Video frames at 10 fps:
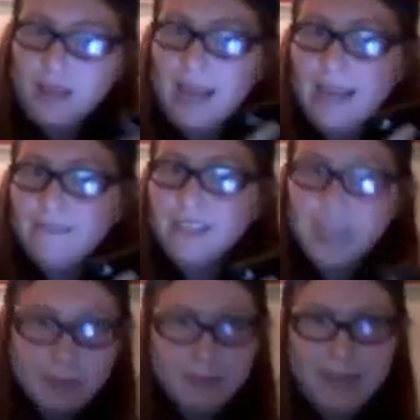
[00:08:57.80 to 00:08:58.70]
I have the
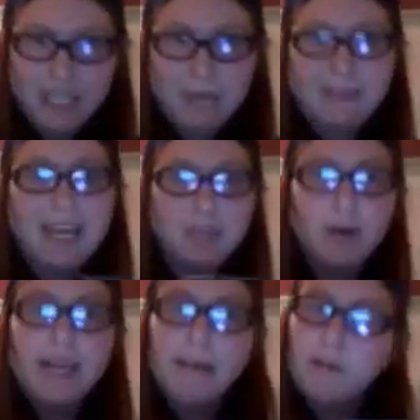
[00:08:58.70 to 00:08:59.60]
Dub Smash app. That's
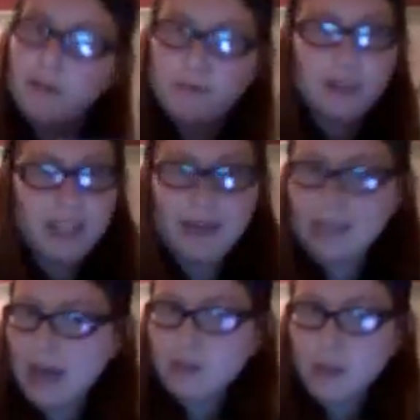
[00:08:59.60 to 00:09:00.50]
where I get
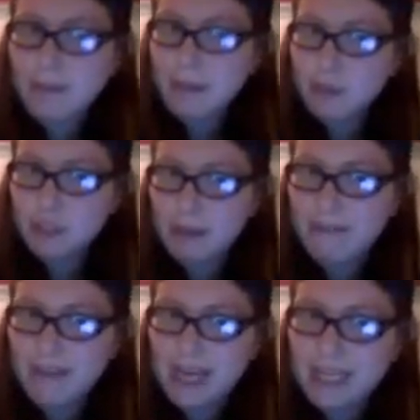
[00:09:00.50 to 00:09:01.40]
that's how I make most of
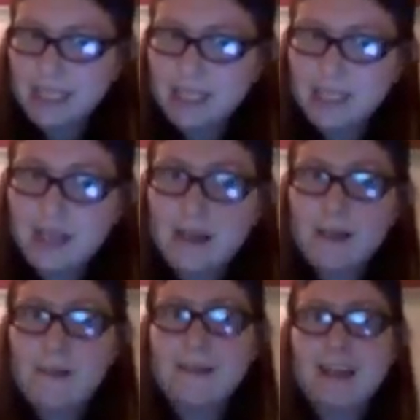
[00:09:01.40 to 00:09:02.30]
my Vines
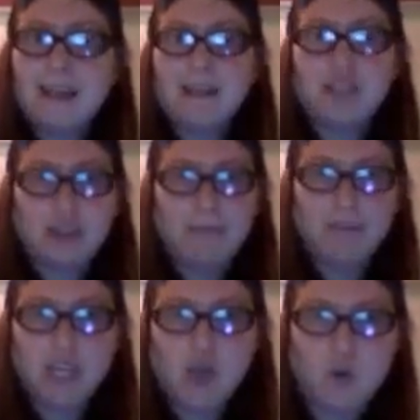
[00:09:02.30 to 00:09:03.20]
and Instagram
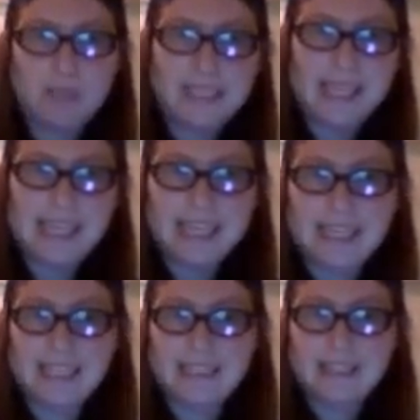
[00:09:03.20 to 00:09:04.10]
videos
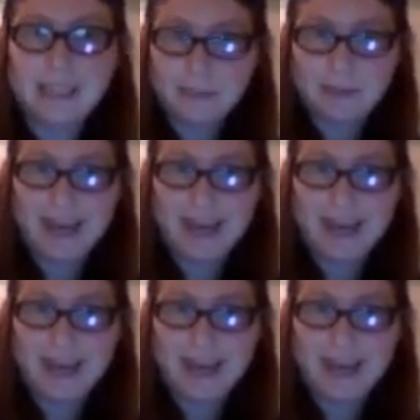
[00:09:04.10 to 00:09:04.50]
is Dub